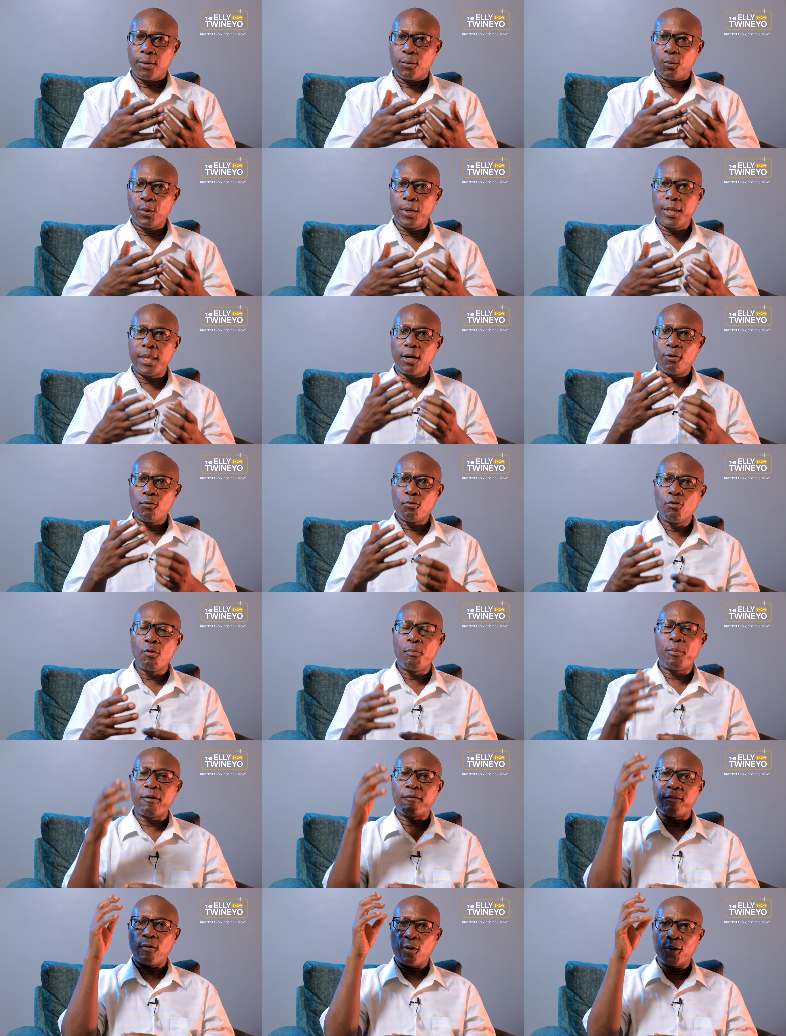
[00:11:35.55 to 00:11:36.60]
with a group
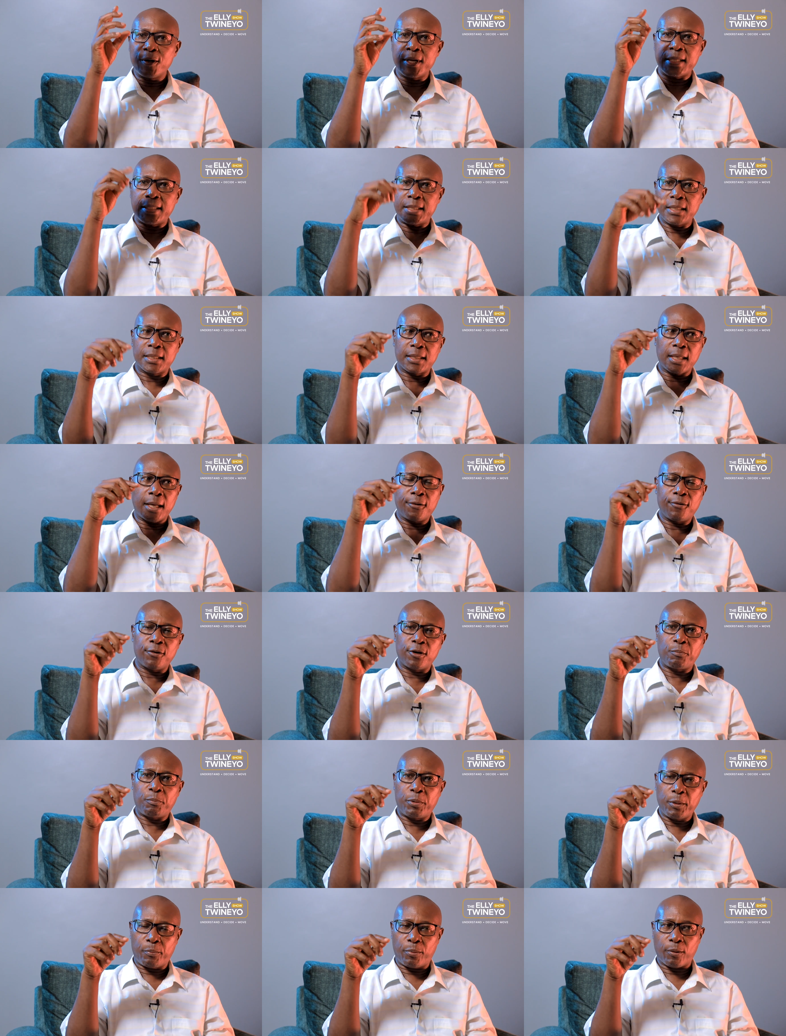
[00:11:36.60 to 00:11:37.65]
of only
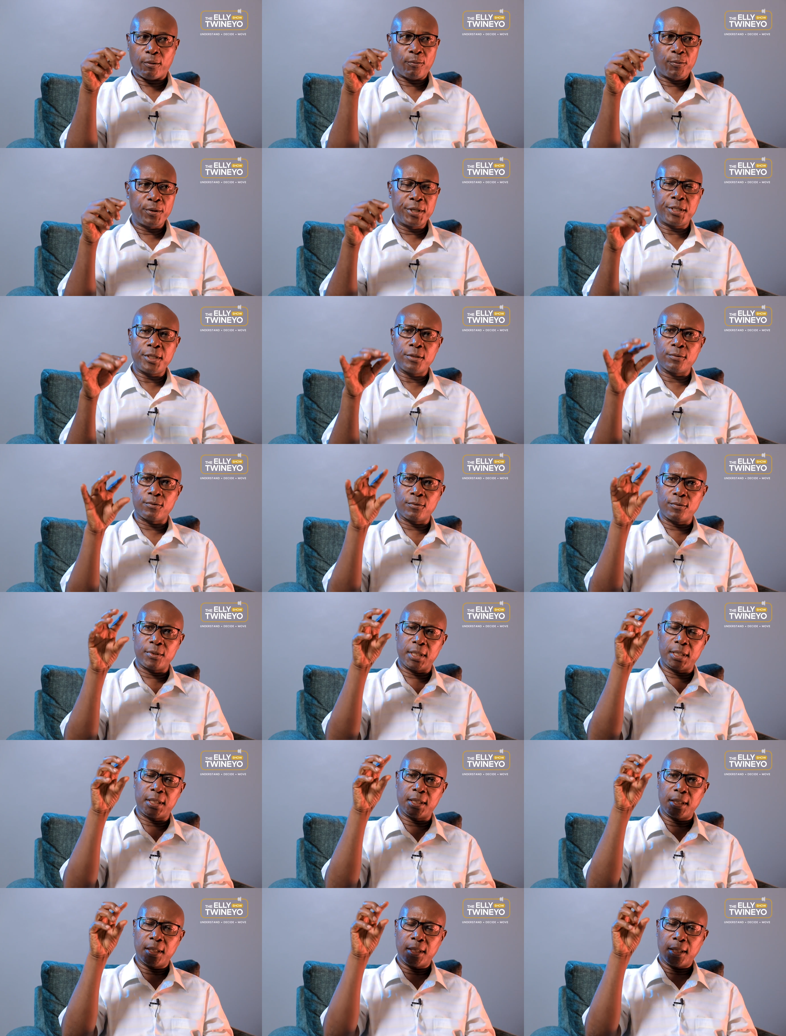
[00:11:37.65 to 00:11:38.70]
600 people, which
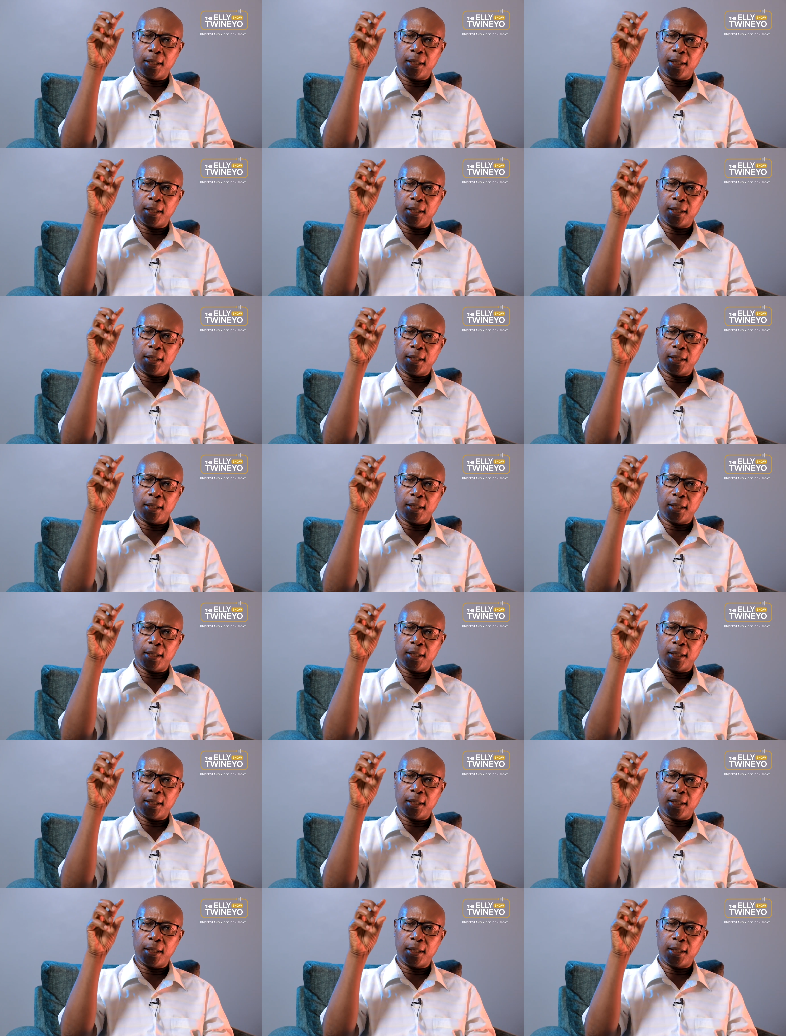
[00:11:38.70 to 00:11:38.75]
included